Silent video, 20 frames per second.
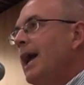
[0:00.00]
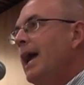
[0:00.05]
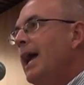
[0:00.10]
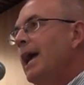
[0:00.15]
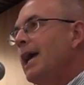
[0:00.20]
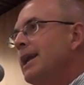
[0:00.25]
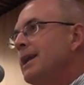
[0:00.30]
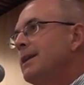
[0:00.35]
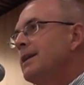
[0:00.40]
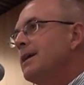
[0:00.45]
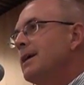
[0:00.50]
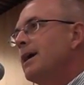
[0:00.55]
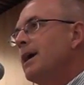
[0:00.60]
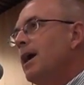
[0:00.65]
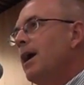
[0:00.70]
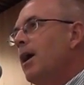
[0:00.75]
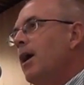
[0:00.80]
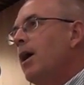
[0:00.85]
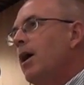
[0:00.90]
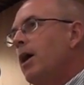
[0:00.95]
And
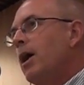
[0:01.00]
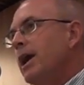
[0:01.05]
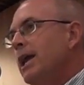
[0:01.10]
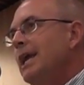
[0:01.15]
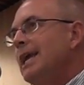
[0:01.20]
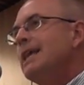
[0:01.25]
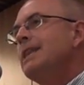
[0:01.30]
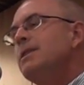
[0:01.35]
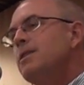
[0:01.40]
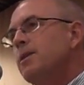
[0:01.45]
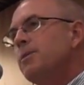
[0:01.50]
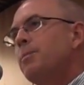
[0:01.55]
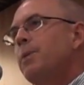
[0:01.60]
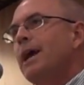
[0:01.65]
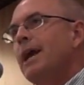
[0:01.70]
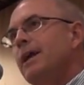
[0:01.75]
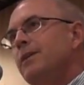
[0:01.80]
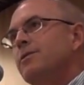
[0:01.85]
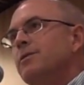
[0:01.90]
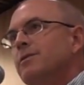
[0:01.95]
in the
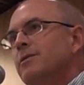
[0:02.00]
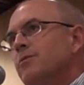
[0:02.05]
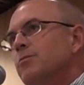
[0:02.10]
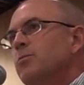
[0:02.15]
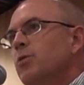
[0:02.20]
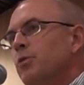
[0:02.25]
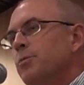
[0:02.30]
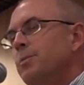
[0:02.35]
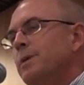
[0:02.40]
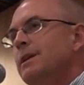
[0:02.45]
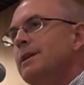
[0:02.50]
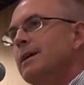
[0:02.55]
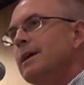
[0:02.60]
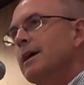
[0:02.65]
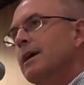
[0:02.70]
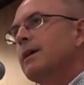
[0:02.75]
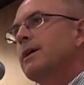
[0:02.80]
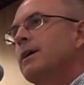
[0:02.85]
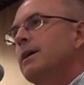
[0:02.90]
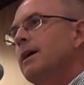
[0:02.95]
pages of Moby
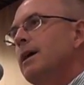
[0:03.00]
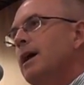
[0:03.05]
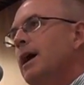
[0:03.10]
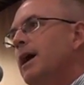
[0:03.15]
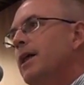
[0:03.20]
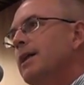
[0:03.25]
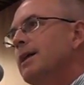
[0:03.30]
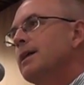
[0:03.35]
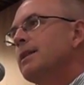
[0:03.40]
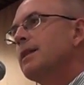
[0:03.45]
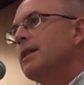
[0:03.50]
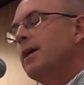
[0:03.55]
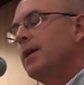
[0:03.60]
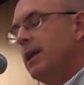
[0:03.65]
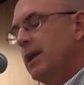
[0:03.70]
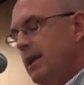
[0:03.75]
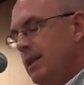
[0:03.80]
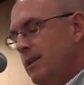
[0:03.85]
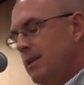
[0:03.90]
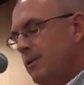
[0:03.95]
Dick, I think that
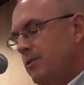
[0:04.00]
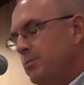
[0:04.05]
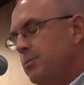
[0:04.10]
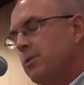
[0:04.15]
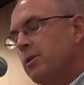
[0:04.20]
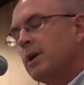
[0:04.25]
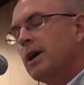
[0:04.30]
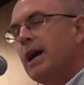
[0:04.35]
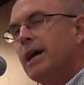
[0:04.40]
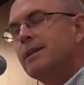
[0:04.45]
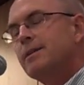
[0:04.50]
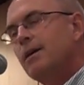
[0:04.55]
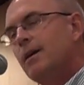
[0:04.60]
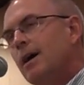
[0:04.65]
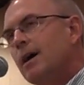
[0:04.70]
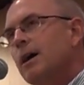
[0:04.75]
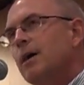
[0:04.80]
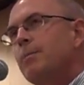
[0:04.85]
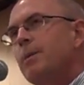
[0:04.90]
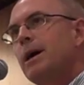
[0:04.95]
in this book I
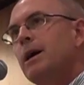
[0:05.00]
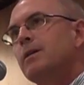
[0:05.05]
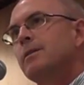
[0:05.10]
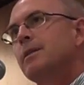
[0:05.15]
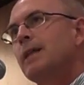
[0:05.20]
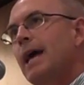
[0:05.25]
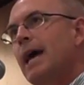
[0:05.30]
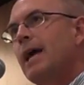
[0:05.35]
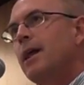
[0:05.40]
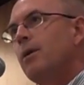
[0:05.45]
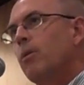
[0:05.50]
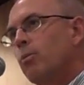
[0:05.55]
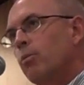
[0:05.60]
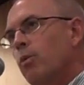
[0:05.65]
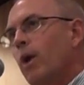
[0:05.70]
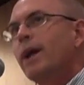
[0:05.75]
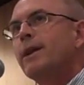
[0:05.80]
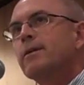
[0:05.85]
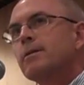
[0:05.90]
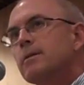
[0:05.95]
talk about that
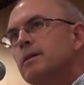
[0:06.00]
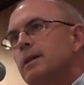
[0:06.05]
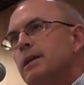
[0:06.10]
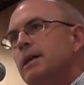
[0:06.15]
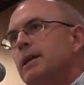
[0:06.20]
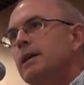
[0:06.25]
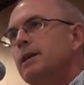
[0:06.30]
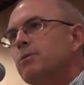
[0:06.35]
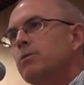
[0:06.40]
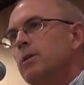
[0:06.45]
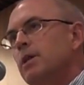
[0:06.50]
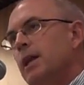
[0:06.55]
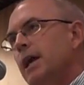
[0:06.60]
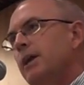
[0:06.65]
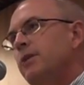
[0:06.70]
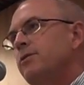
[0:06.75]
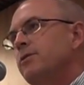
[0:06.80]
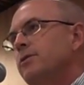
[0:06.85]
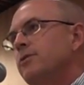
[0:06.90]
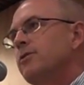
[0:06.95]
writerly
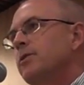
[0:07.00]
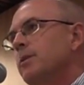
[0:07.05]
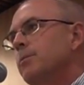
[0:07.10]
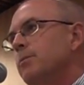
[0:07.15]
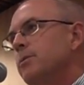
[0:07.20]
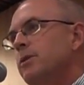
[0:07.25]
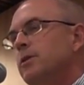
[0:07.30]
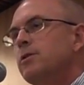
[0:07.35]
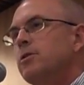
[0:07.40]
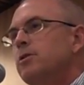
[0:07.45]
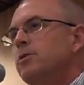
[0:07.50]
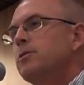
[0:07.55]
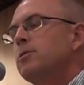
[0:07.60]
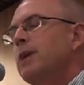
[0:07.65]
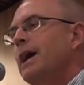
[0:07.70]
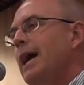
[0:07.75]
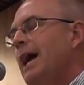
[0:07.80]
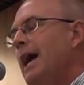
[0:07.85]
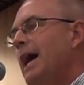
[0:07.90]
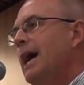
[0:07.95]
relationship the two
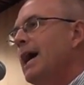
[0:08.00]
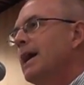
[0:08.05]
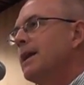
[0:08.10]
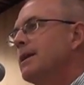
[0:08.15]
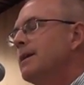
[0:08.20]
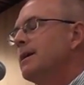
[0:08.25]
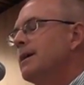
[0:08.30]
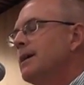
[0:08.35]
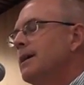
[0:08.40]
had.